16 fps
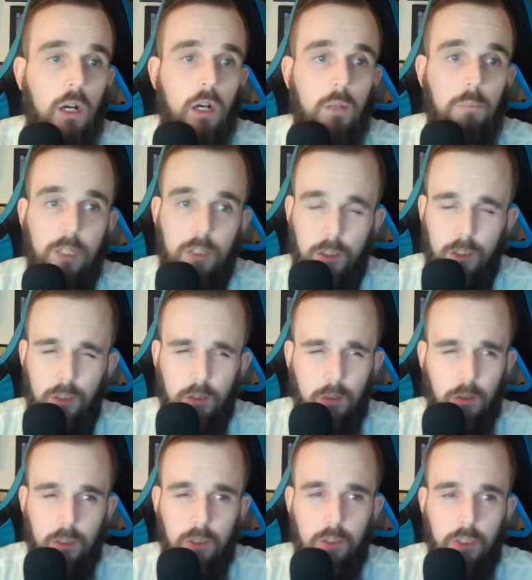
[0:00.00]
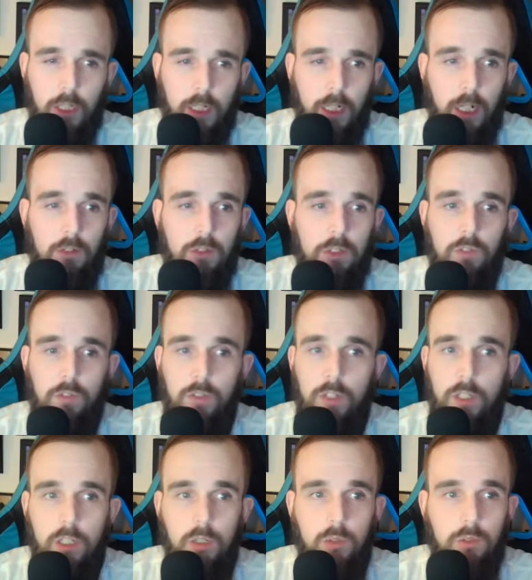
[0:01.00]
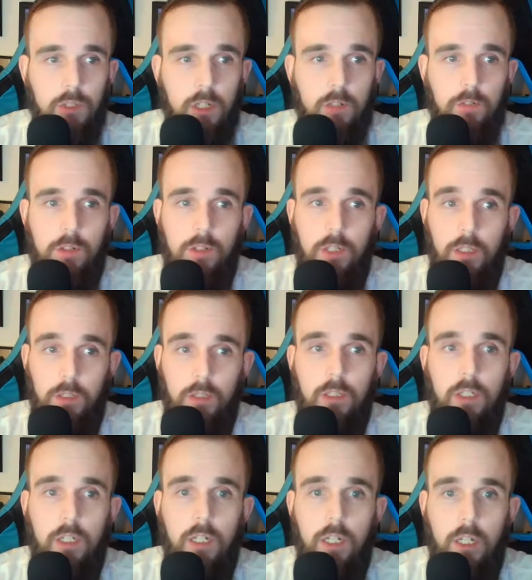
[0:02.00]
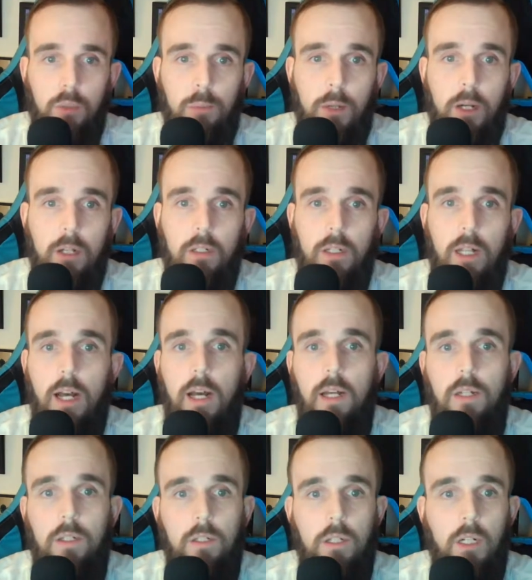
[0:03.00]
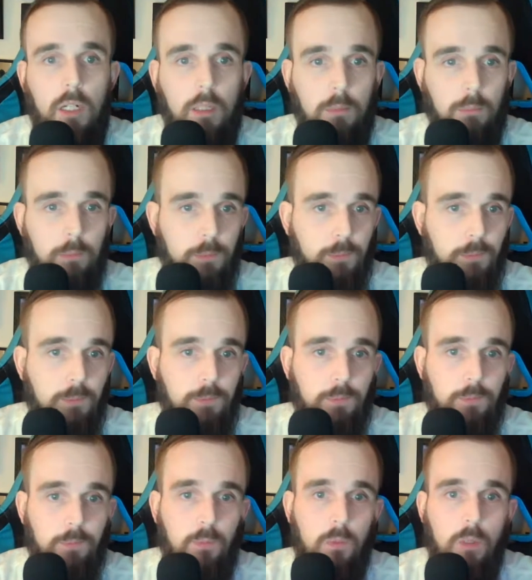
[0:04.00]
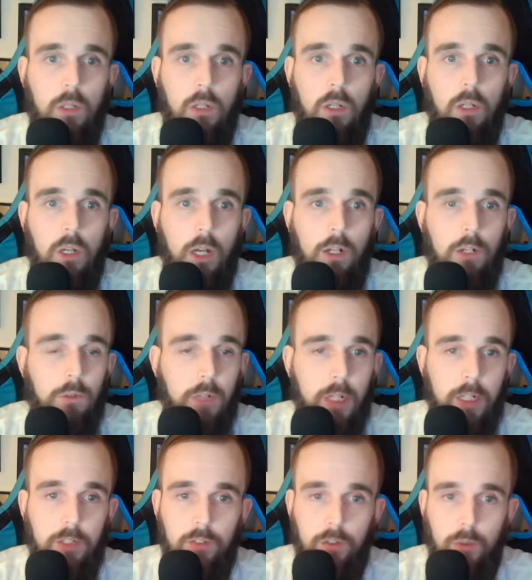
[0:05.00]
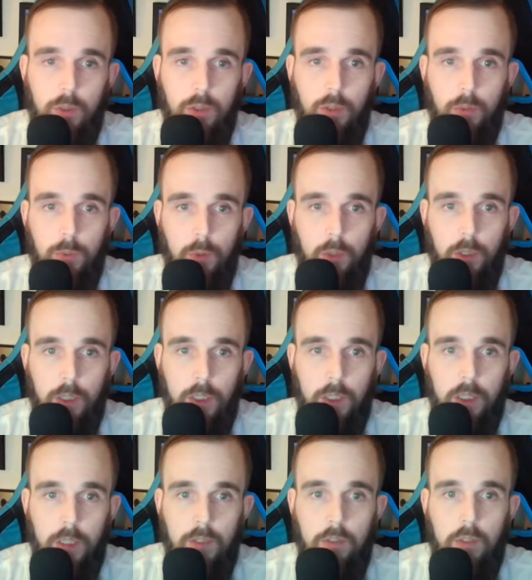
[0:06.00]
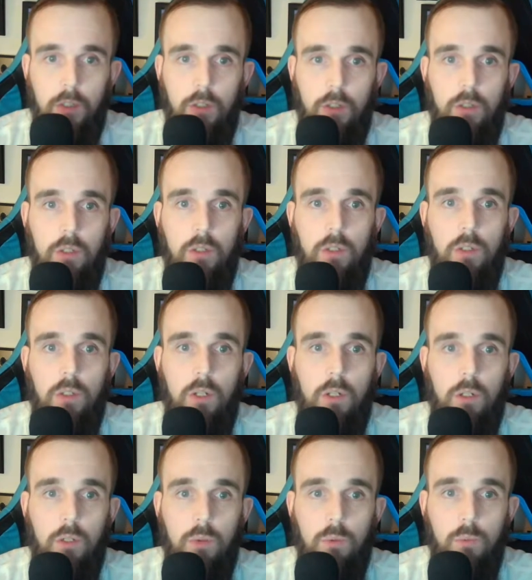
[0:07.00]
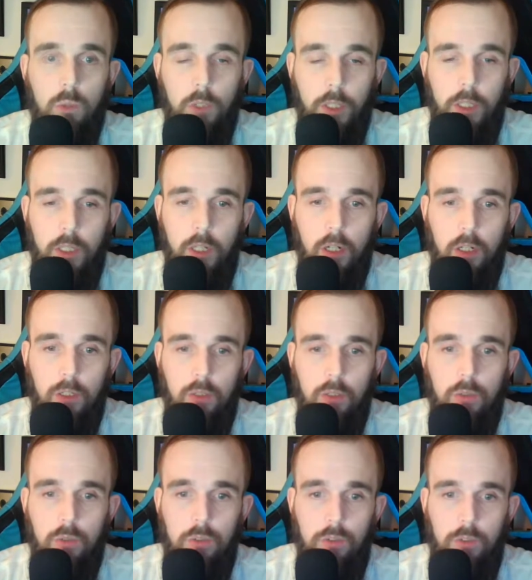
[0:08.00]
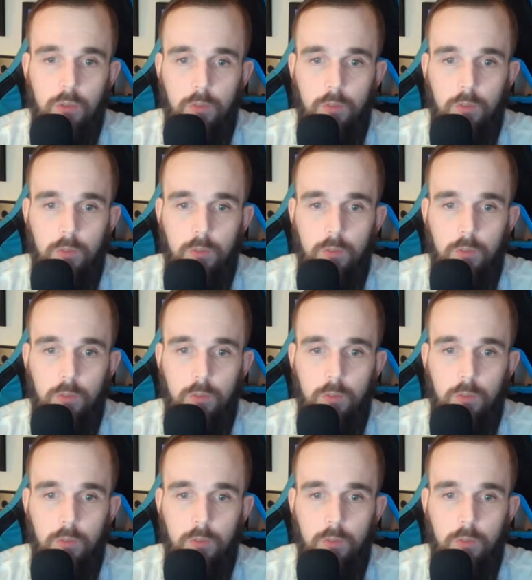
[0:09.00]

Make sure you check out these videos and everything. They're gonna help out a lot. I know Nate's doing the rookie articles and